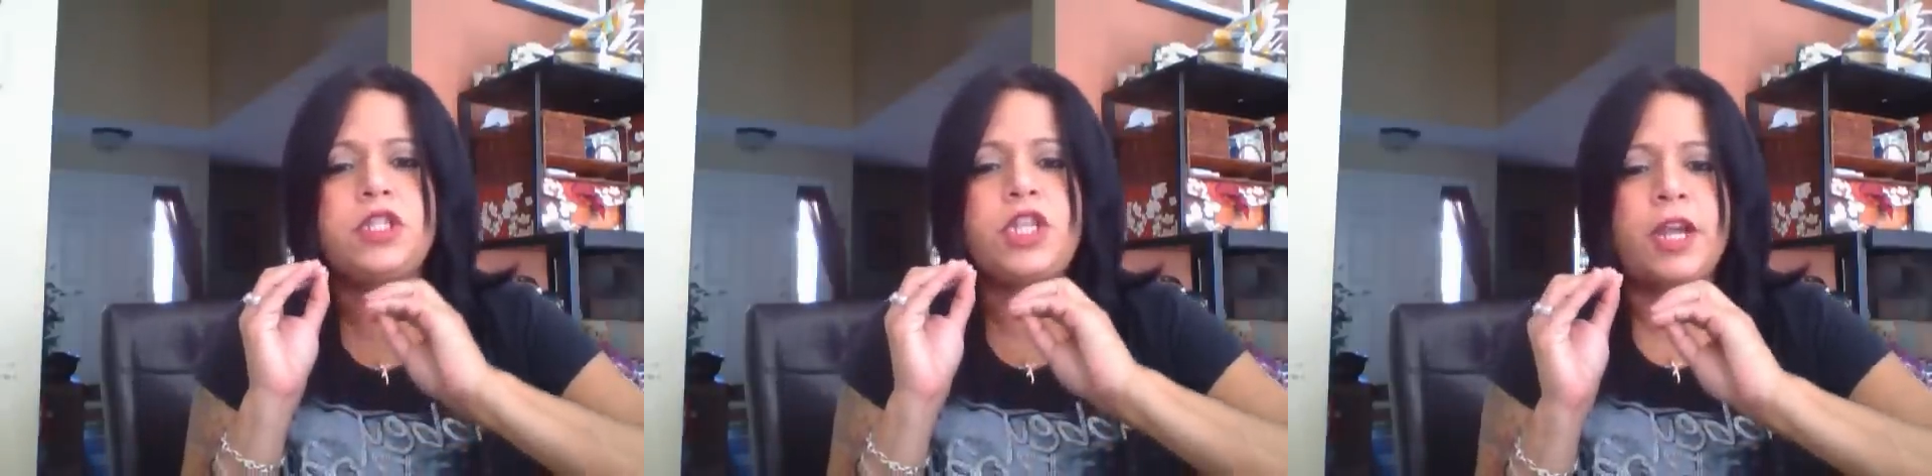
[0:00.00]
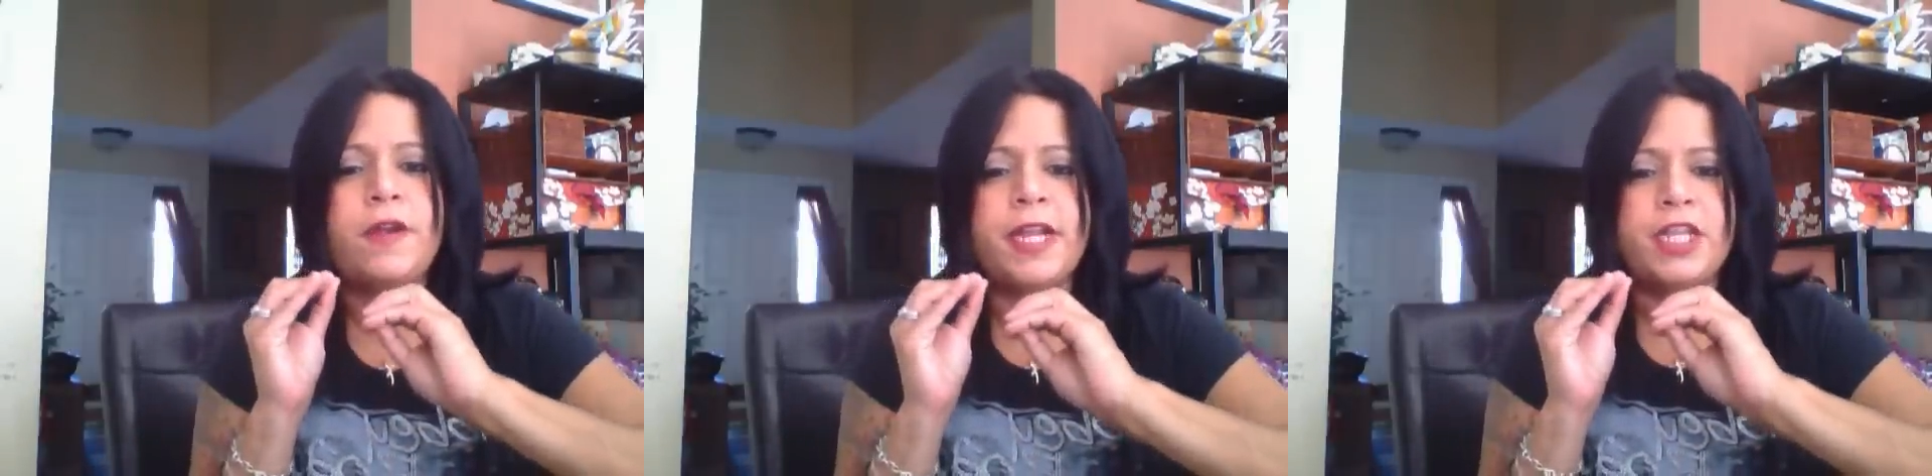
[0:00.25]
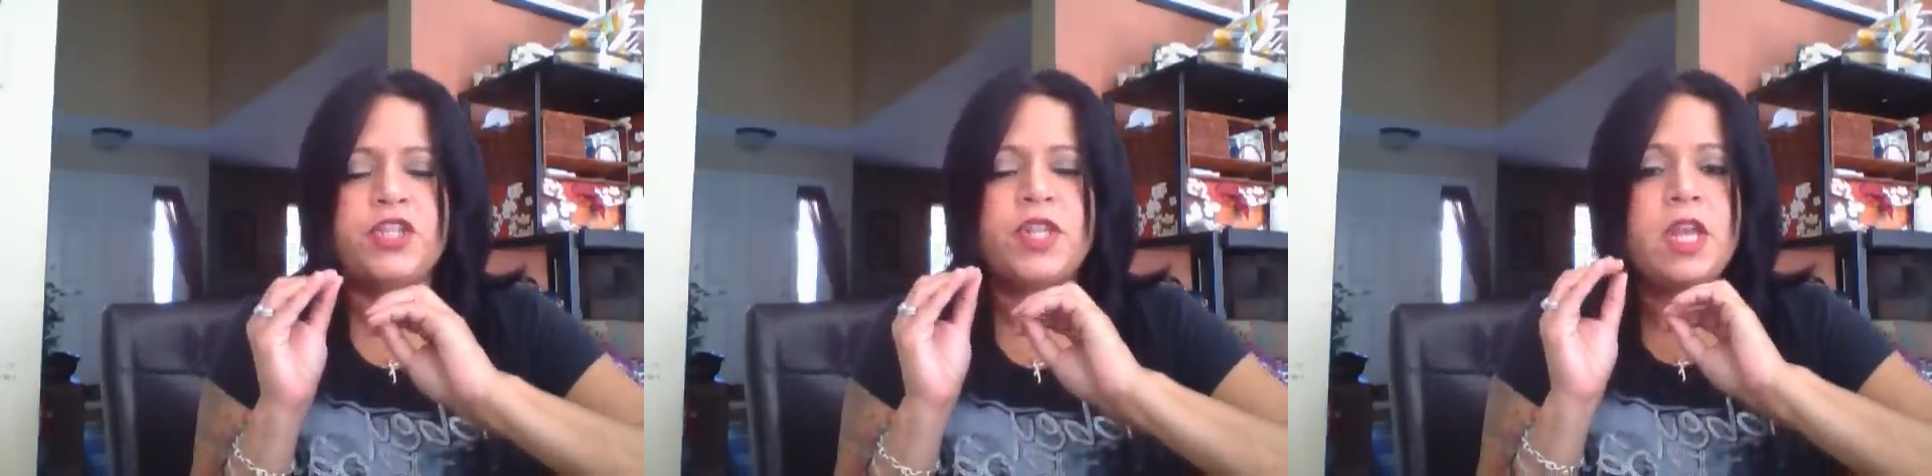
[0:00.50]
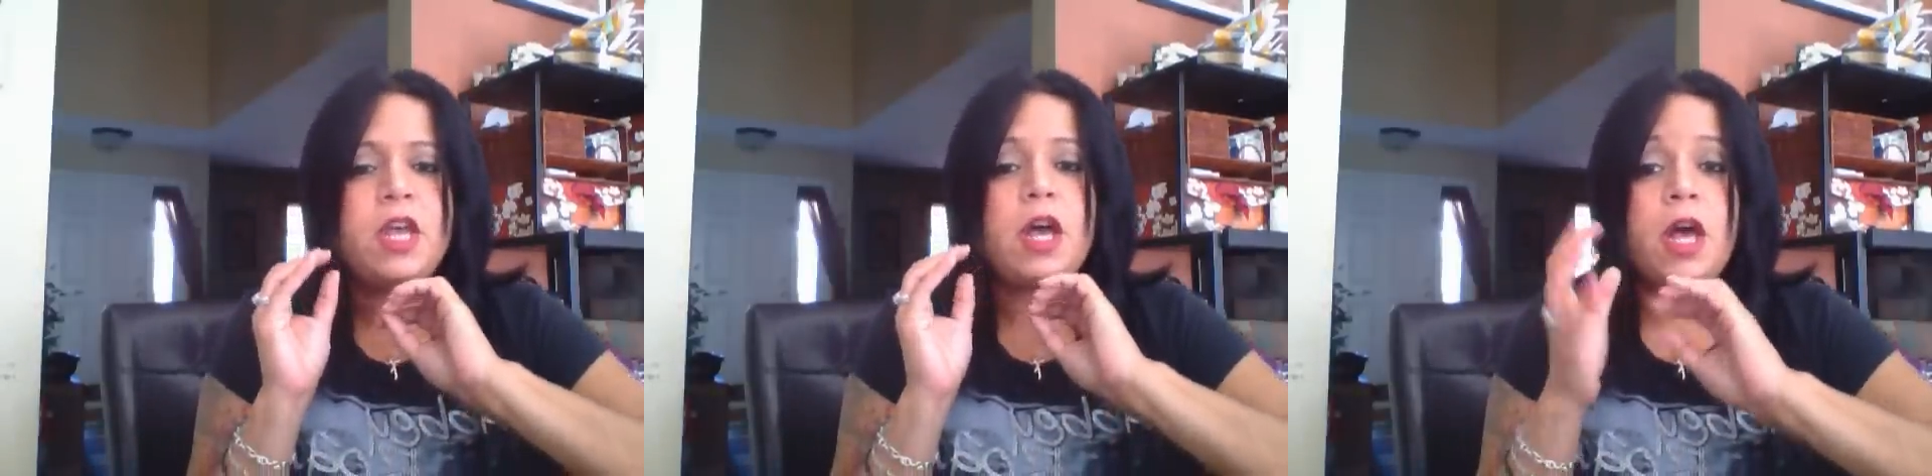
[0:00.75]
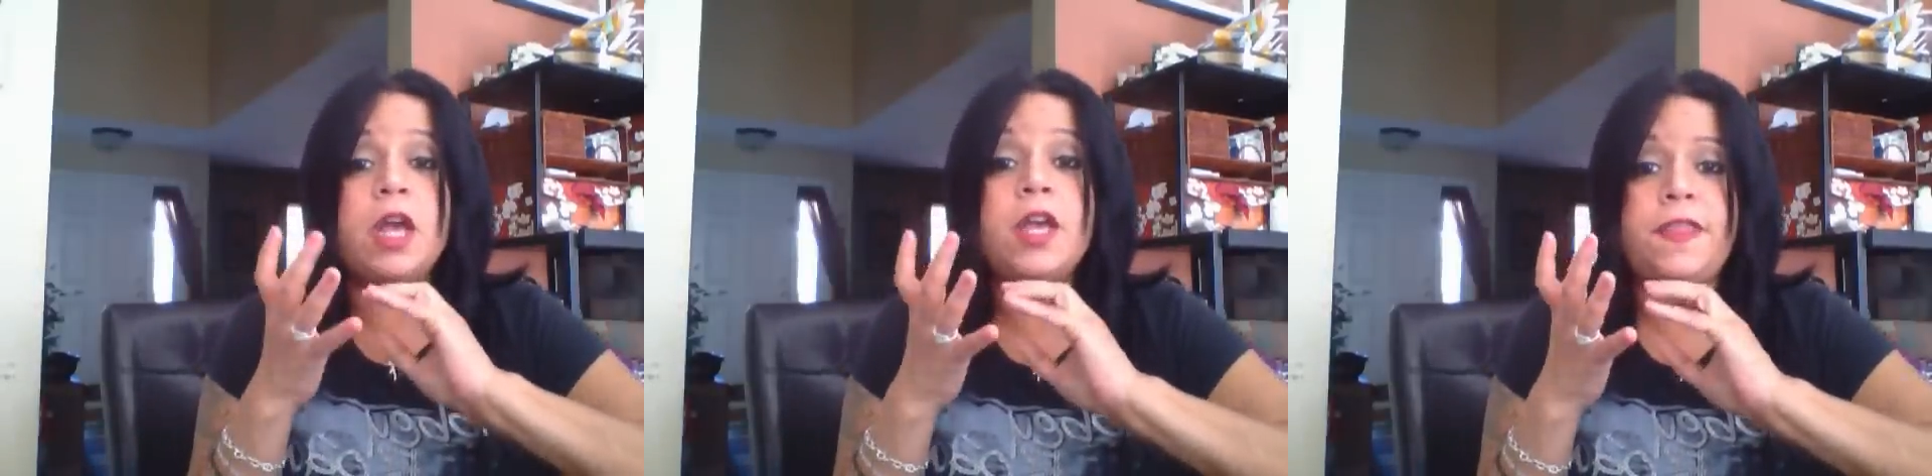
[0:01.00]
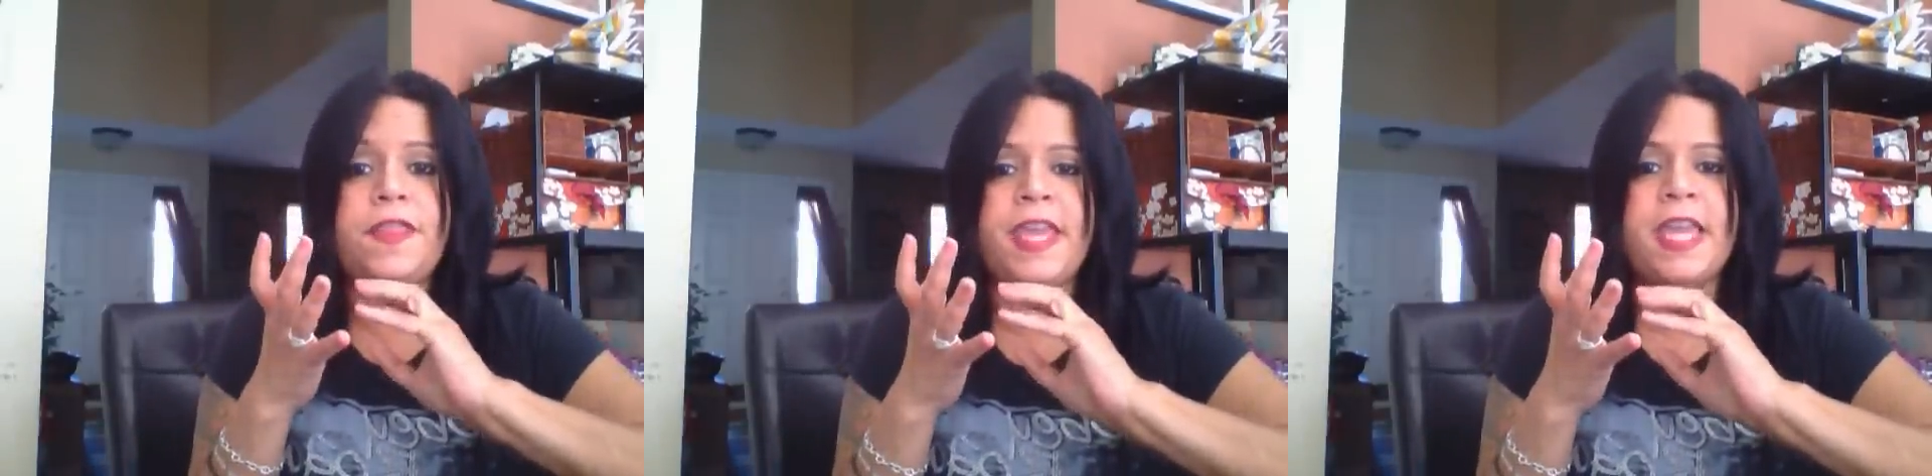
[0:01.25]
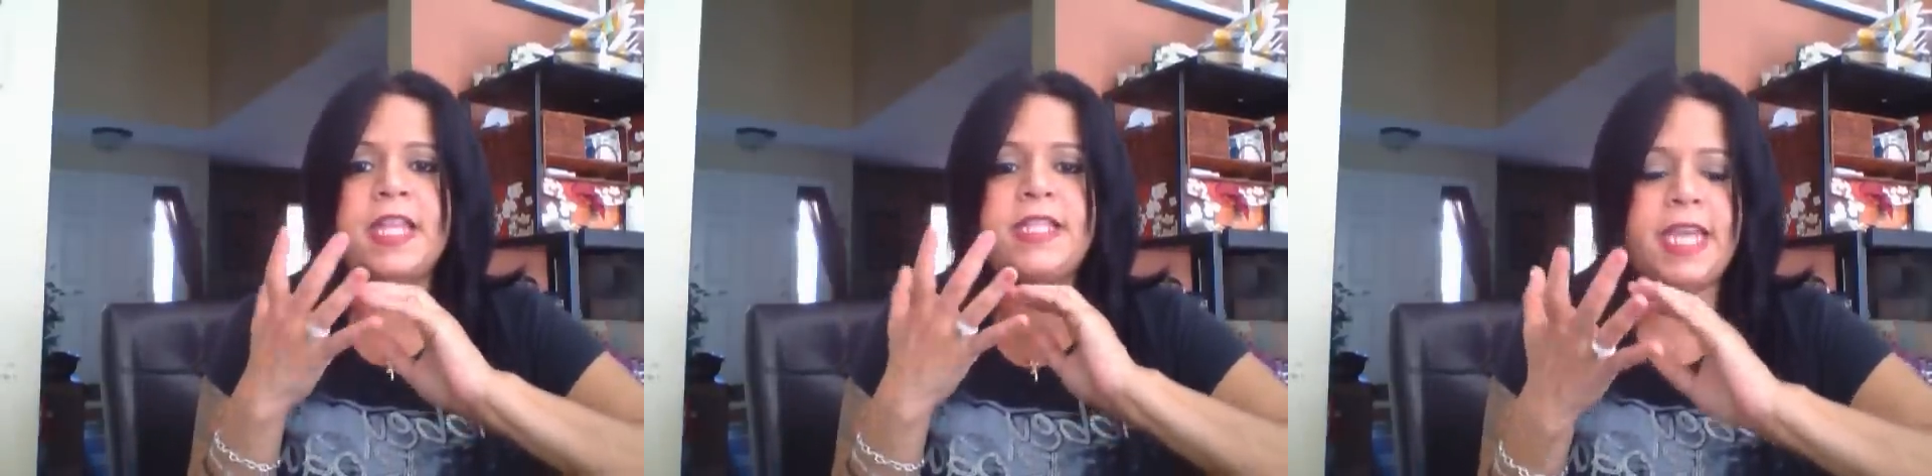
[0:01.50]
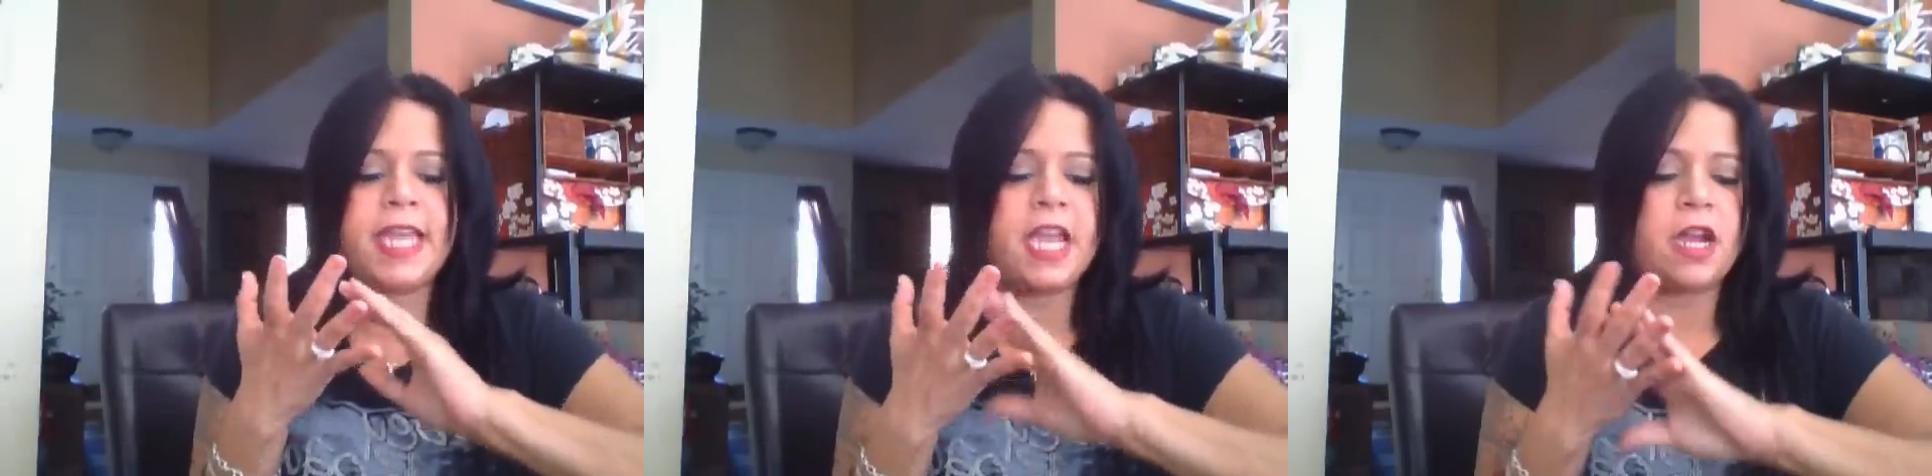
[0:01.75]
cherish a good thing and
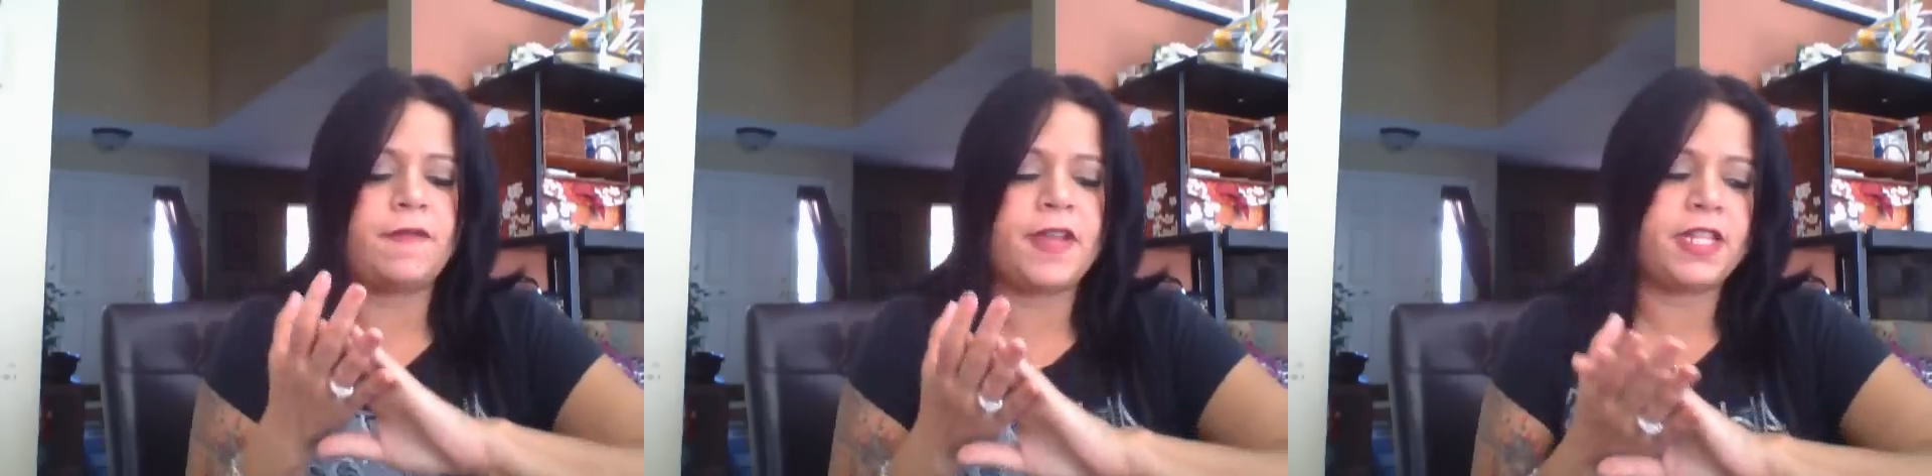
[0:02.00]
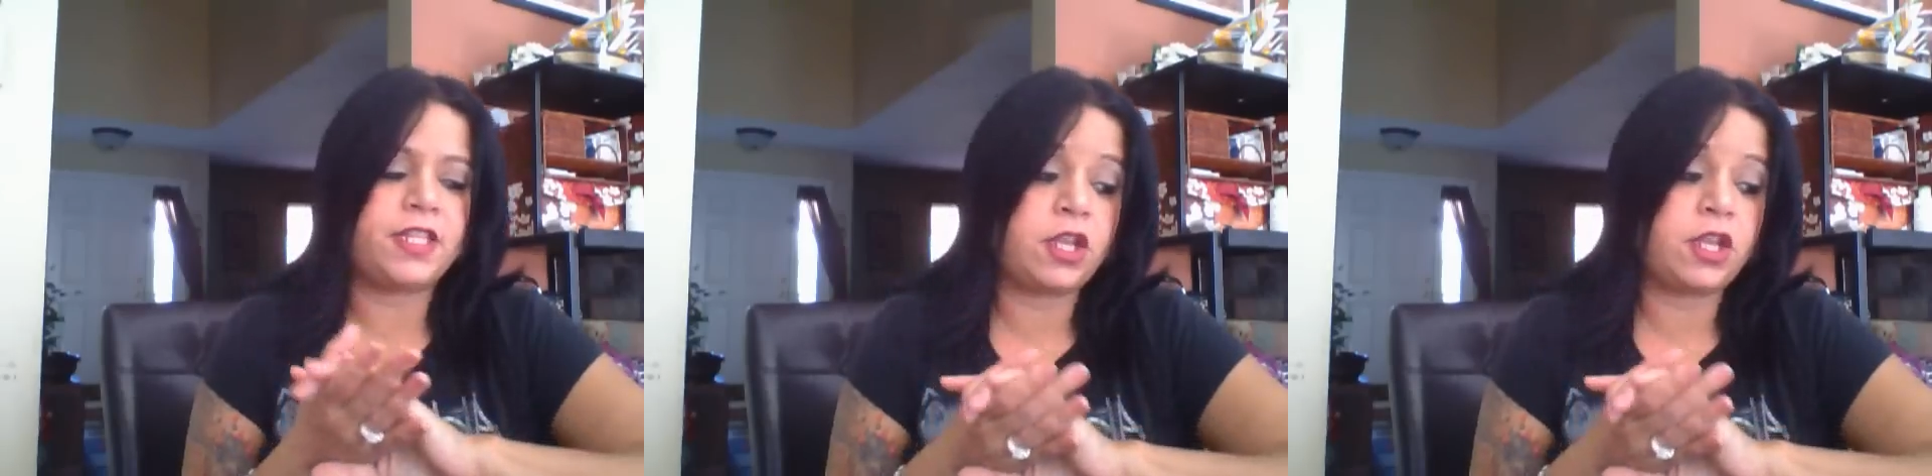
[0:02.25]
take care of it.